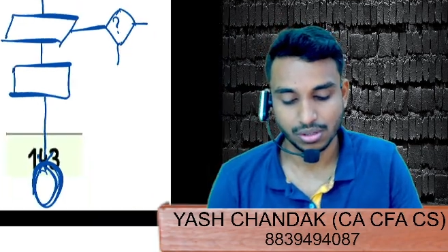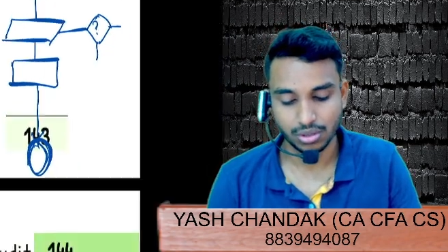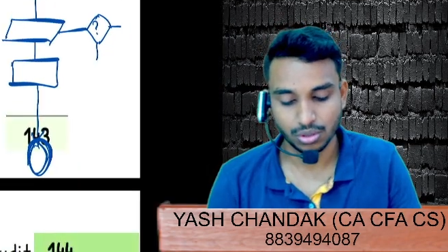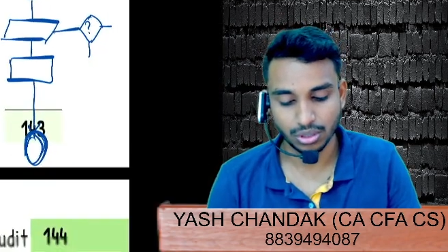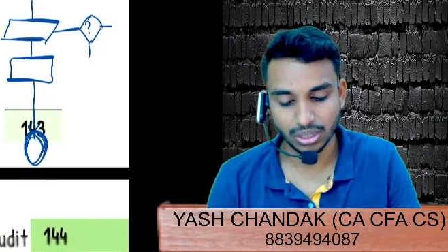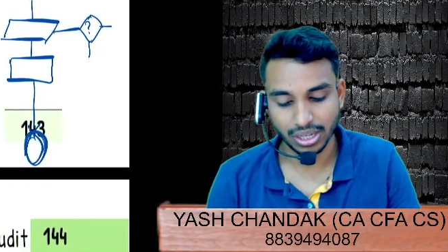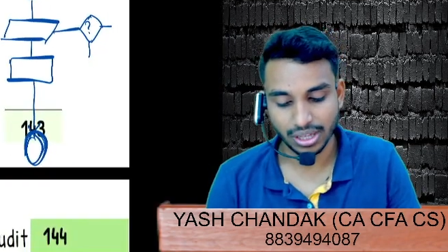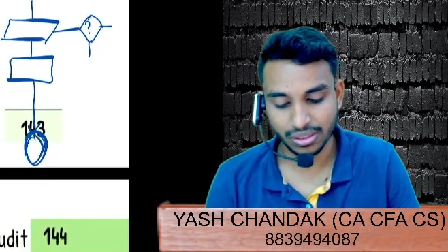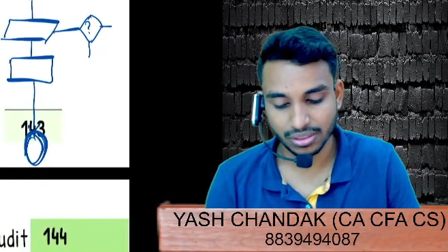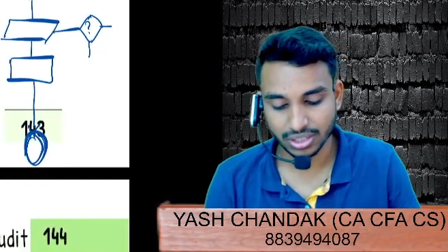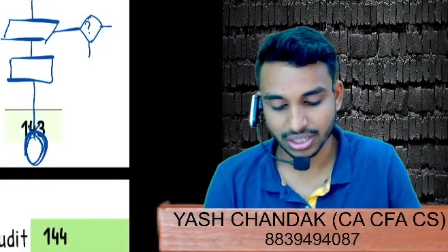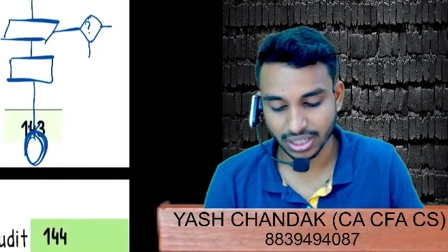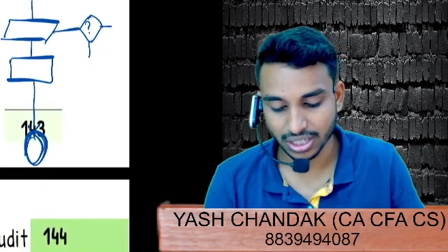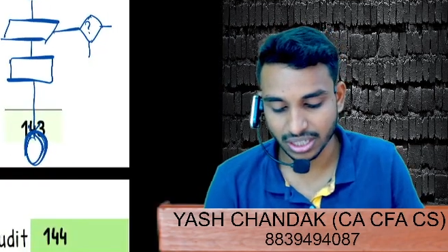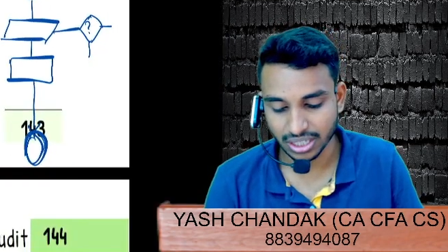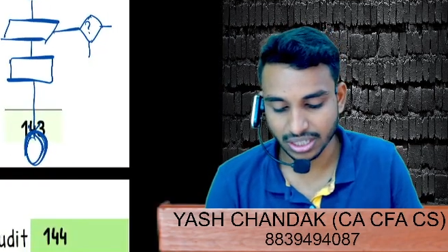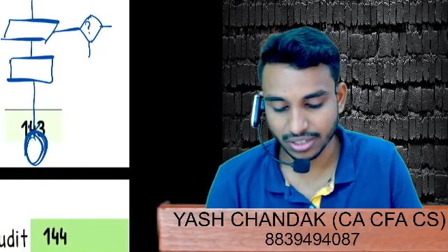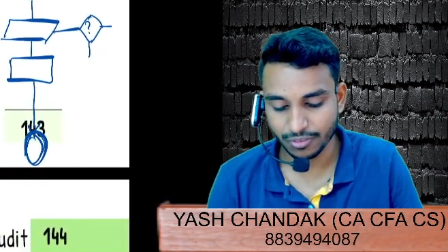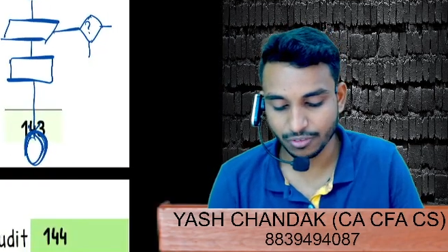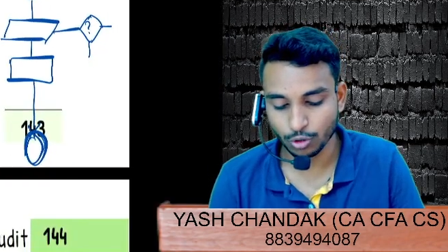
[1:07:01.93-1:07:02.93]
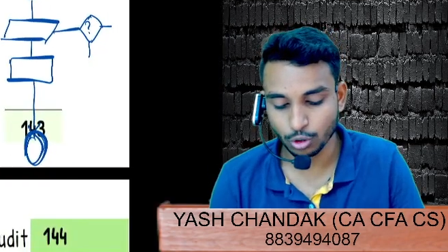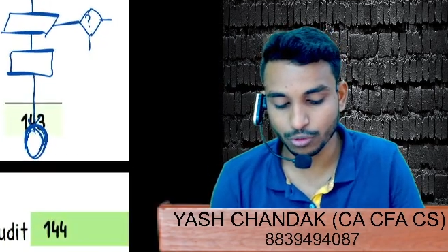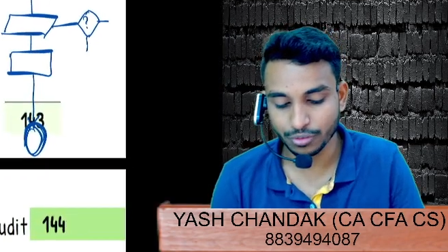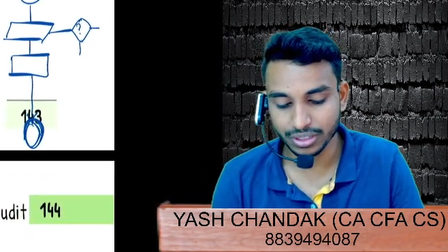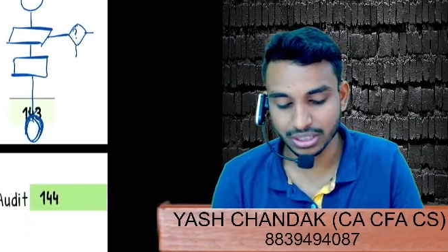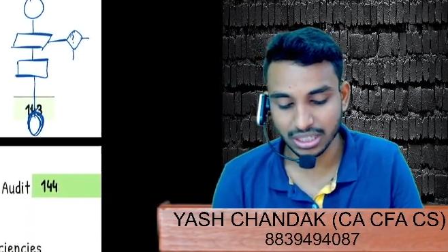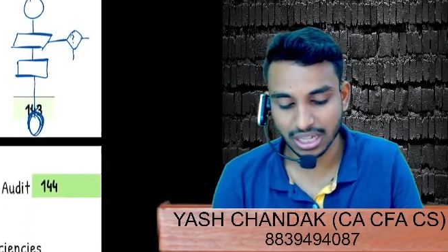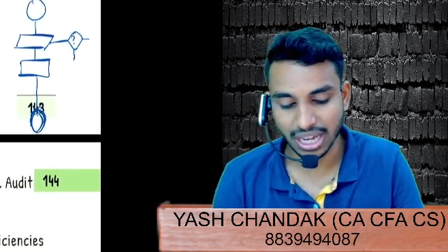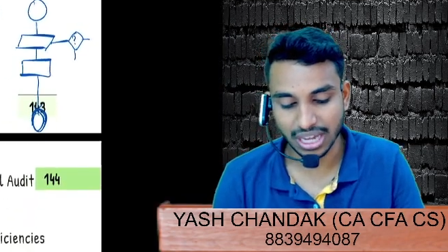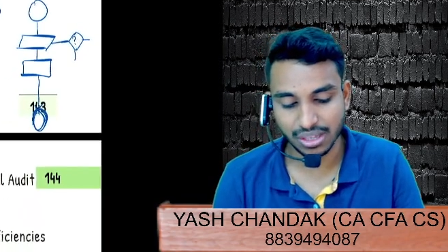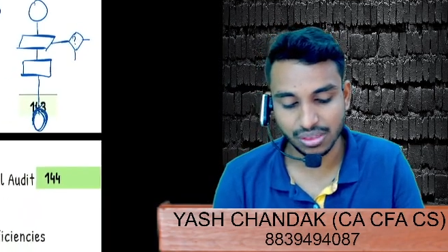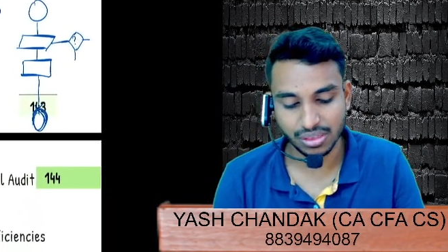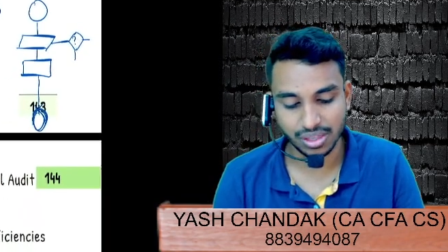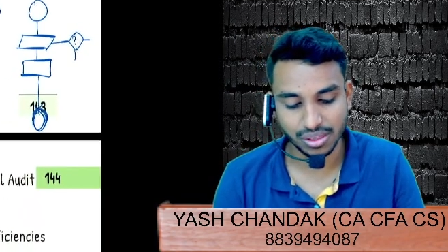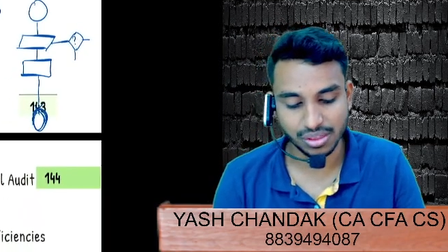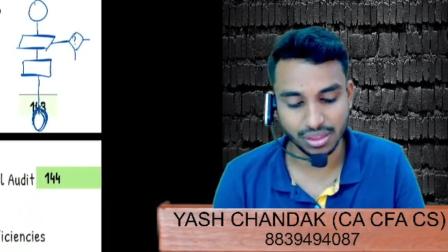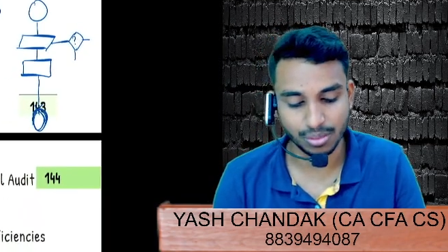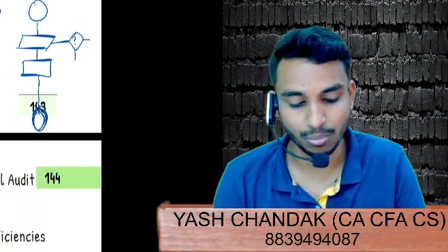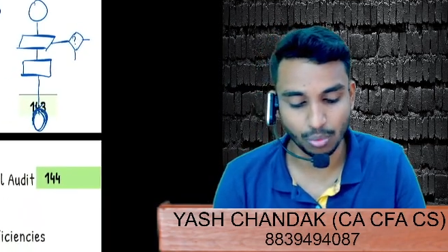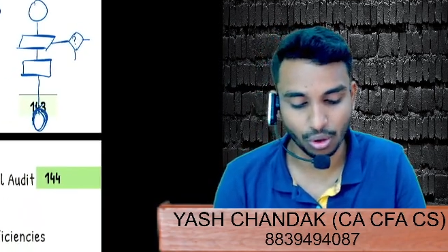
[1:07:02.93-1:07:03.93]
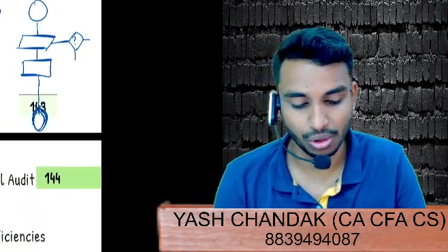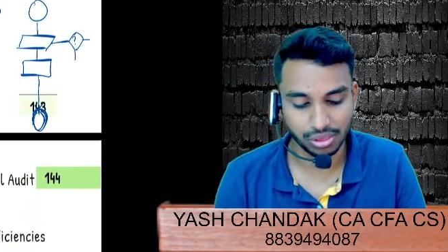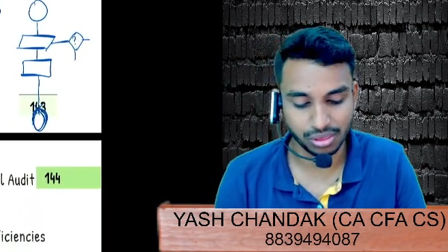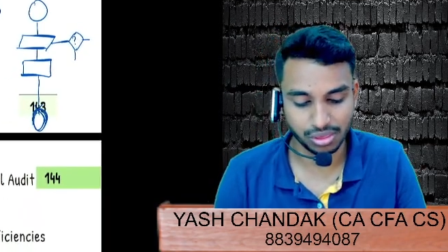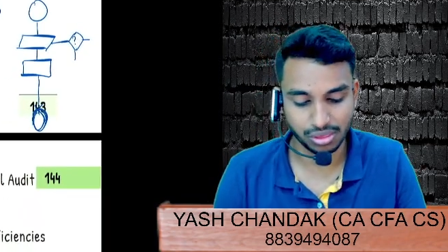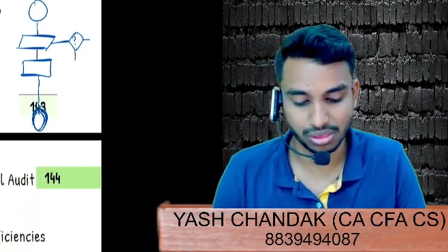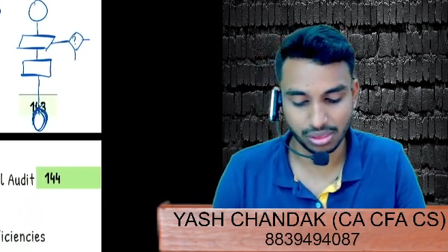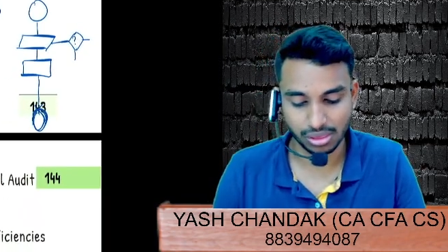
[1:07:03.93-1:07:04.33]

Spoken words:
So it has generally full with lines and symbols.